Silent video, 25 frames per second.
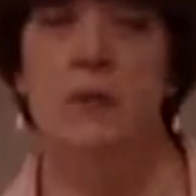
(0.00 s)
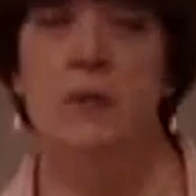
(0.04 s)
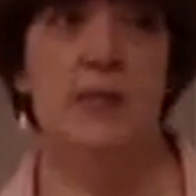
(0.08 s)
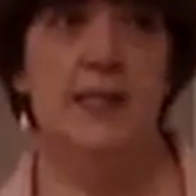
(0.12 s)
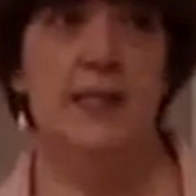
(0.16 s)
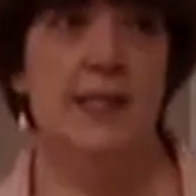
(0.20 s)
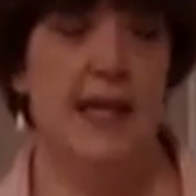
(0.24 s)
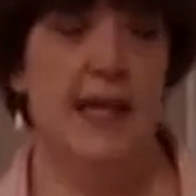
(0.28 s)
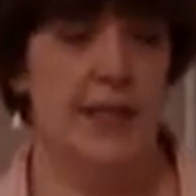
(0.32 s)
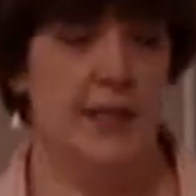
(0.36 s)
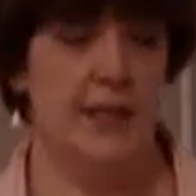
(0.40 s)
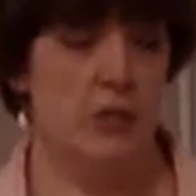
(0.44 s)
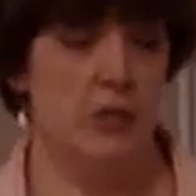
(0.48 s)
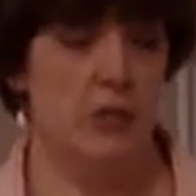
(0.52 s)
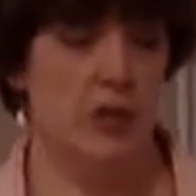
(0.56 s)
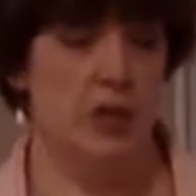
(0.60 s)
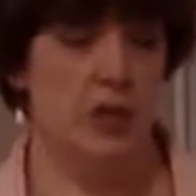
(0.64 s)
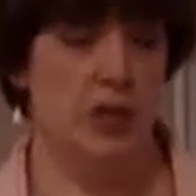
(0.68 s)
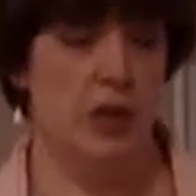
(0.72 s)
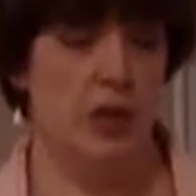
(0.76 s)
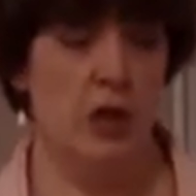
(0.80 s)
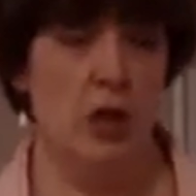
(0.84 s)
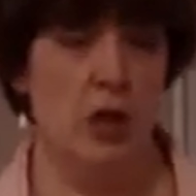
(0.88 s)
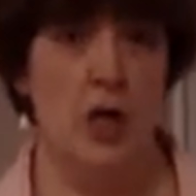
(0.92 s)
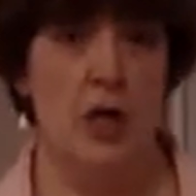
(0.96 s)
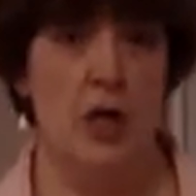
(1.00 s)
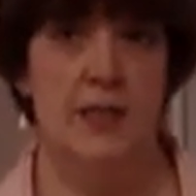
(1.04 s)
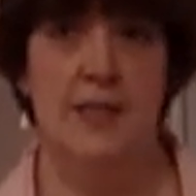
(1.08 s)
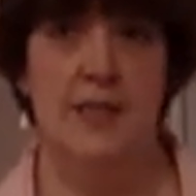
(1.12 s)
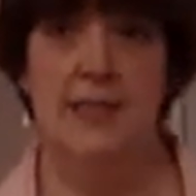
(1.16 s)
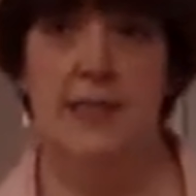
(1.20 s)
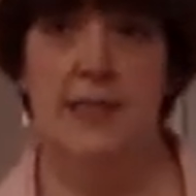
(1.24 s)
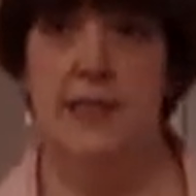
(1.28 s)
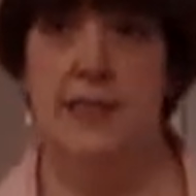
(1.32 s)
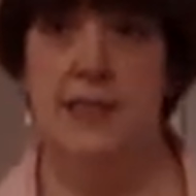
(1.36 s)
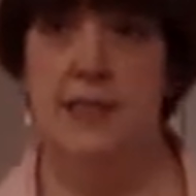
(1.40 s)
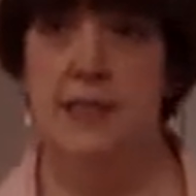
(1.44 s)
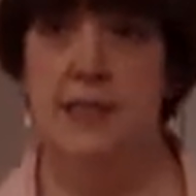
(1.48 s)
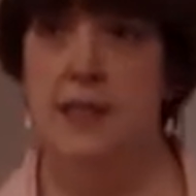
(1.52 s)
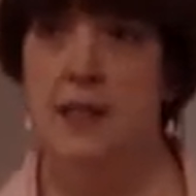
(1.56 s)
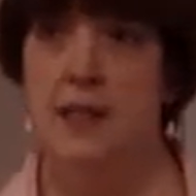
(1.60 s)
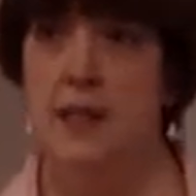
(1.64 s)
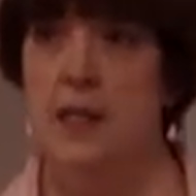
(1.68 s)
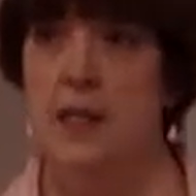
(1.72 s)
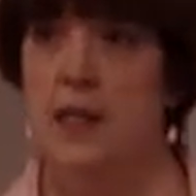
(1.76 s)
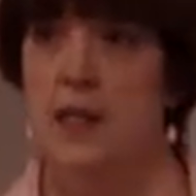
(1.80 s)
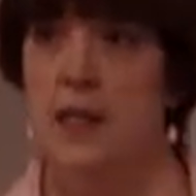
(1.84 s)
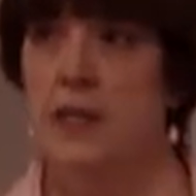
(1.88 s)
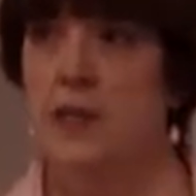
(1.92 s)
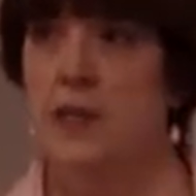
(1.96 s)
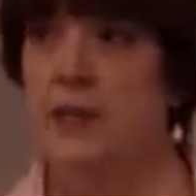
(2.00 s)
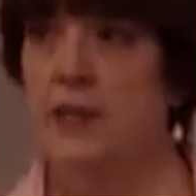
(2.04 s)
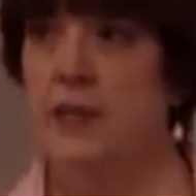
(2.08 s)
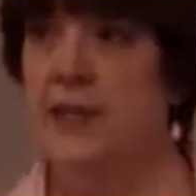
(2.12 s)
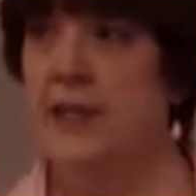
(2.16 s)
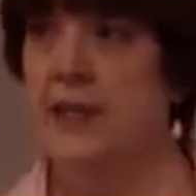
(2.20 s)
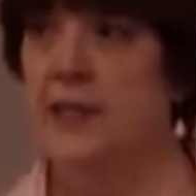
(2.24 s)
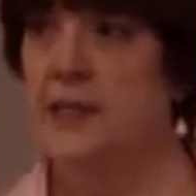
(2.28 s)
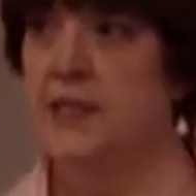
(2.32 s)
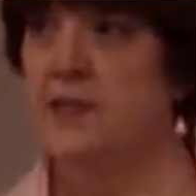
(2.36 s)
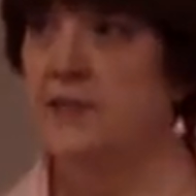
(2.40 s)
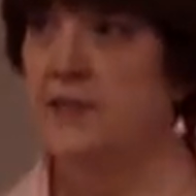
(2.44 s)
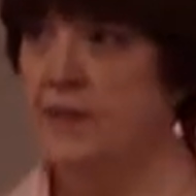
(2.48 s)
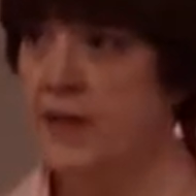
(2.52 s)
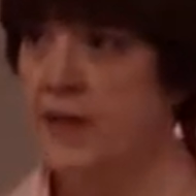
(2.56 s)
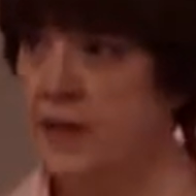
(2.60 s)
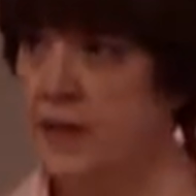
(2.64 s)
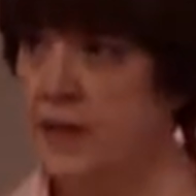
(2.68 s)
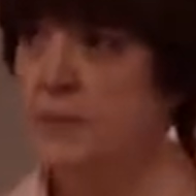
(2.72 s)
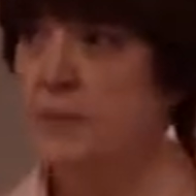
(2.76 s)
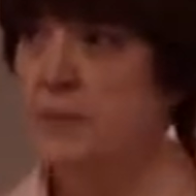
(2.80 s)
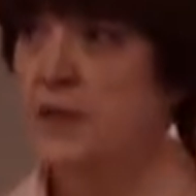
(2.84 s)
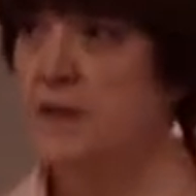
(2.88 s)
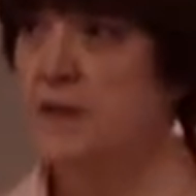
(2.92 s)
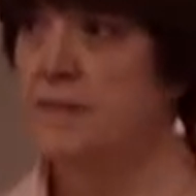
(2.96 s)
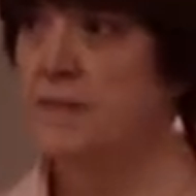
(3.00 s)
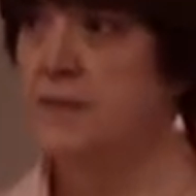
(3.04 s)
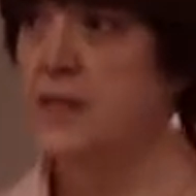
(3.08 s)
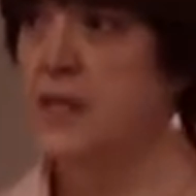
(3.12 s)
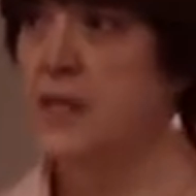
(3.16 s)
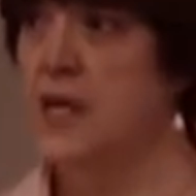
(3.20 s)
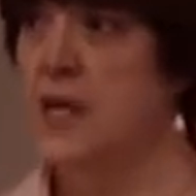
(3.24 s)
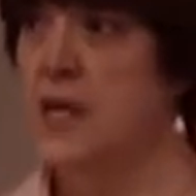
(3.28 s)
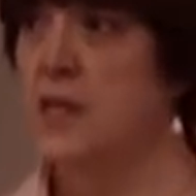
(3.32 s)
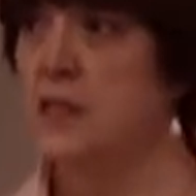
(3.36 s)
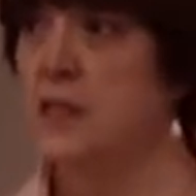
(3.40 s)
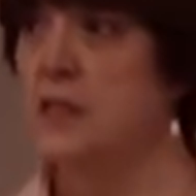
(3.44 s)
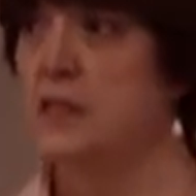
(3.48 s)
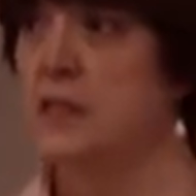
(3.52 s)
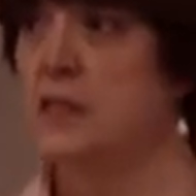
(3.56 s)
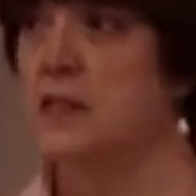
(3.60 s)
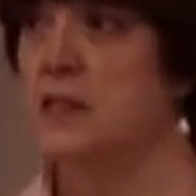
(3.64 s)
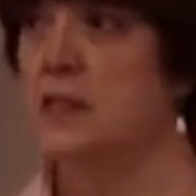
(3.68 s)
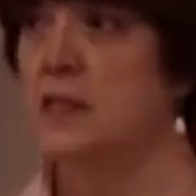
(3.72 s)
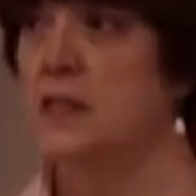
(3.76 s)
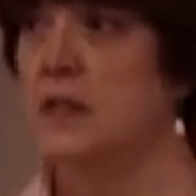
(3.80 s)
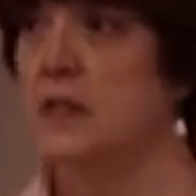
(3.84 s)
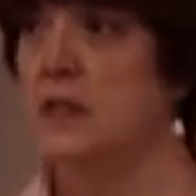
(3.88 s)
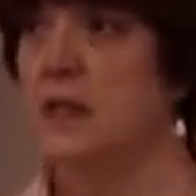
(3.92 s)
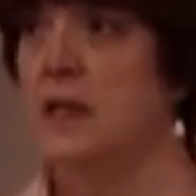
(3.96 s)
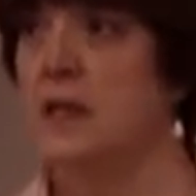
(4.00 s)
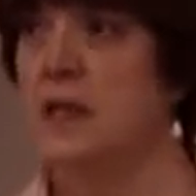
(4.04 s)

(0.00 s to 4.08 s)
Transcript: This estrogen causes the development of cells.